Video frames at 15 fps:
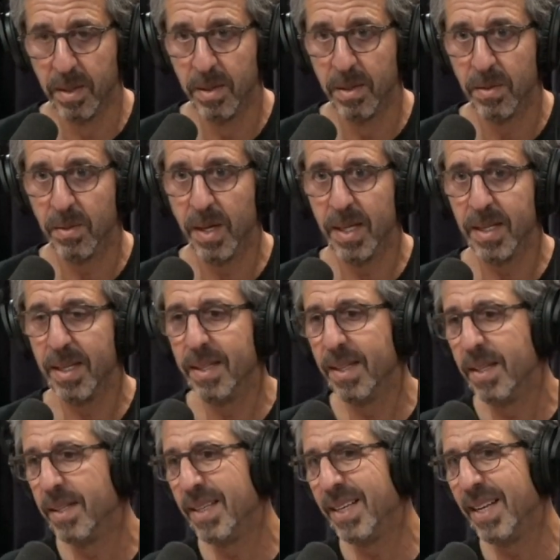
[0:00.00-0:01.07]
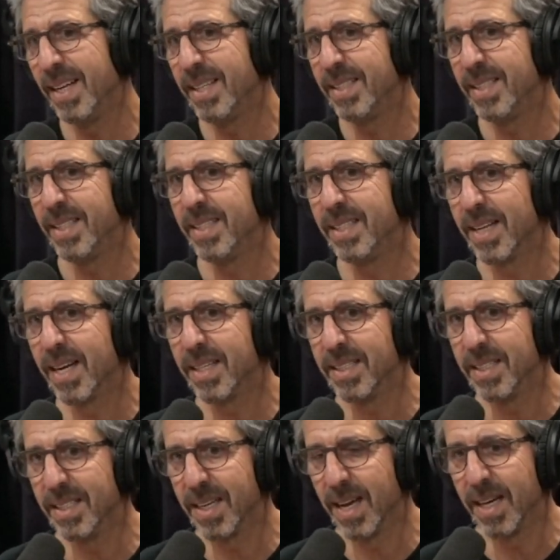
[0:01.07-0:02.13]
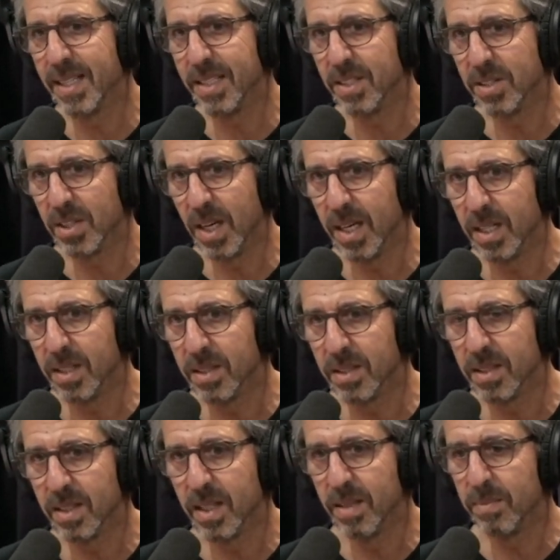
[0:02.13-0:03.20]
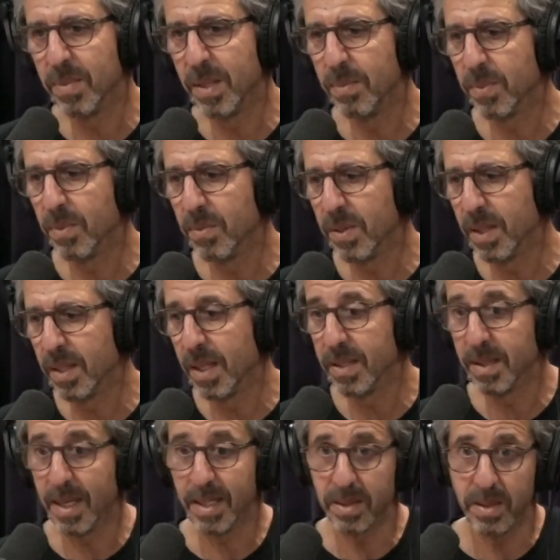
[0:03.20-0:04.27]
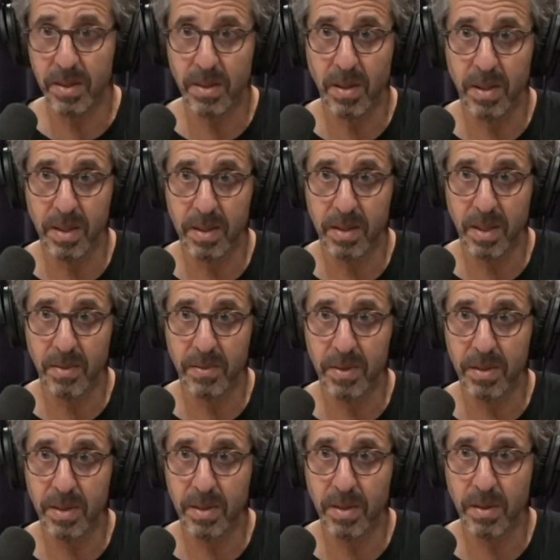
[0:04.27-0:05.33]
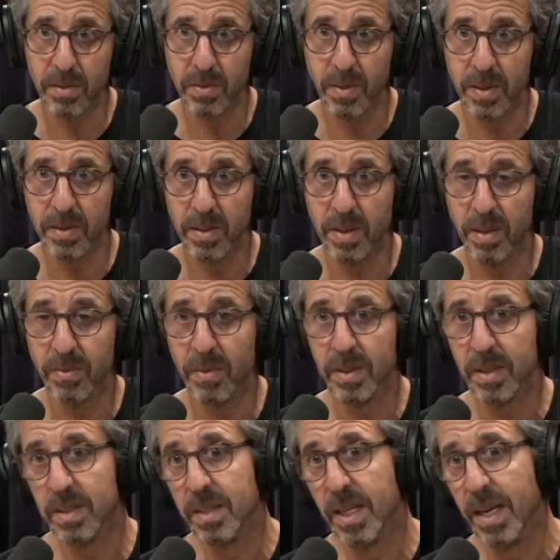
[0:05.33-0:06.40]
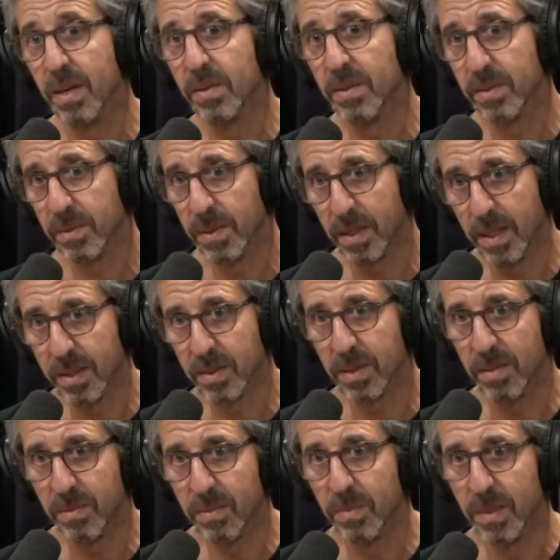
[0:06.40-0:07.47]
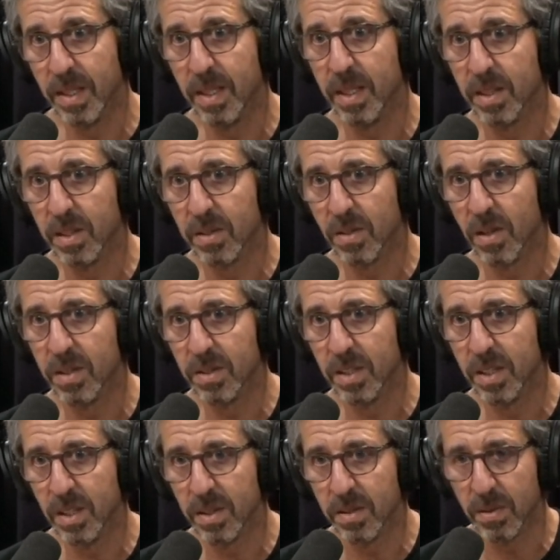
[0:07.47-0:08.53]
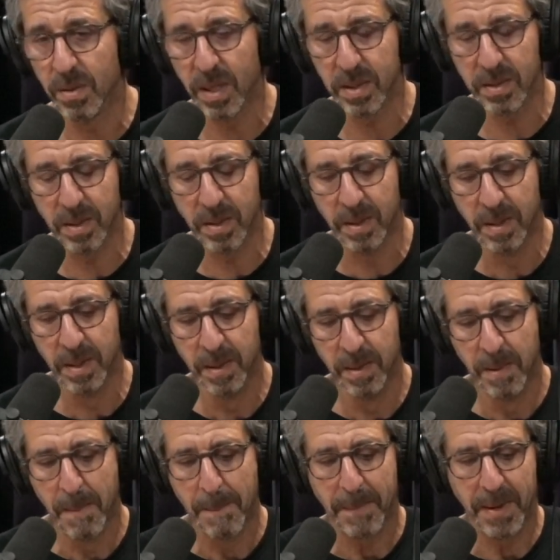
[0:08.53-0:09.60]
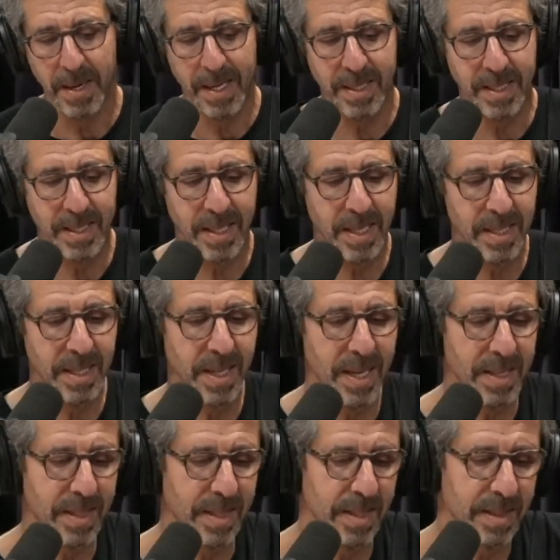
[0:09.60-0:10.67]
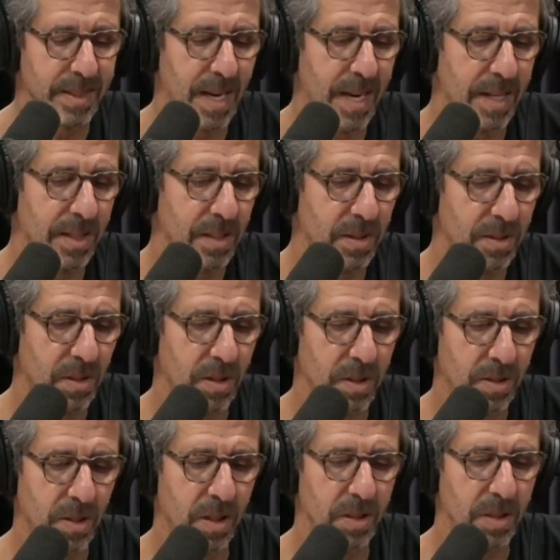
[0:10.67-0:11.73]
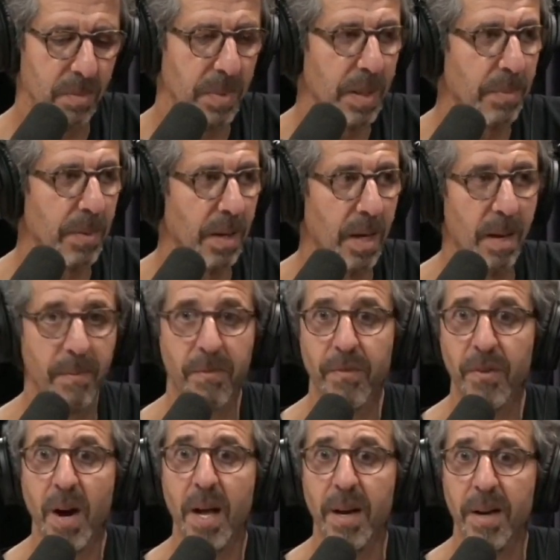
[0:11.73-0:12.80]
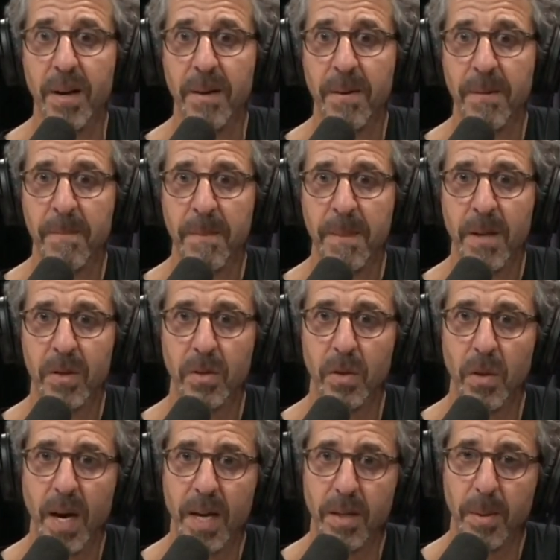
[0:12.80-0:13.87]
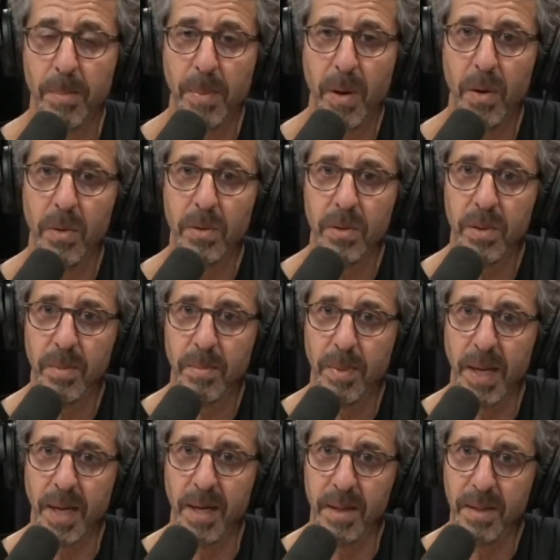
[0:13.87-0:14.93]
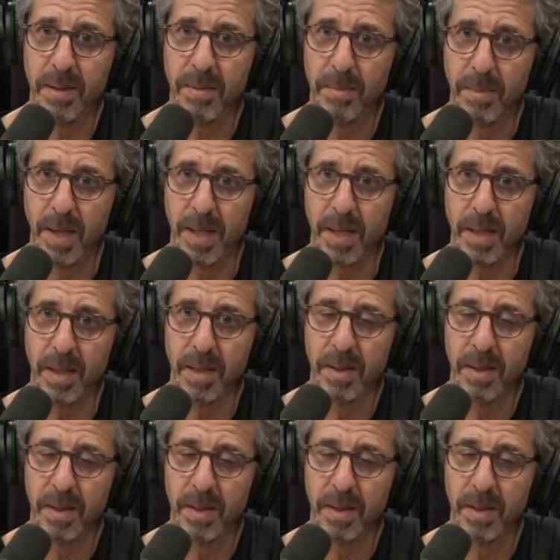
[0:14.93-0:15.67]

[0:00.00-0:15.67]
right? And then in 1899, it changed, and people realized it actually started in San Francisco, strangely enough, which is now actually leading the charge in the other direction. But in 1899, they decided to start charging people up front. So you had to post bail money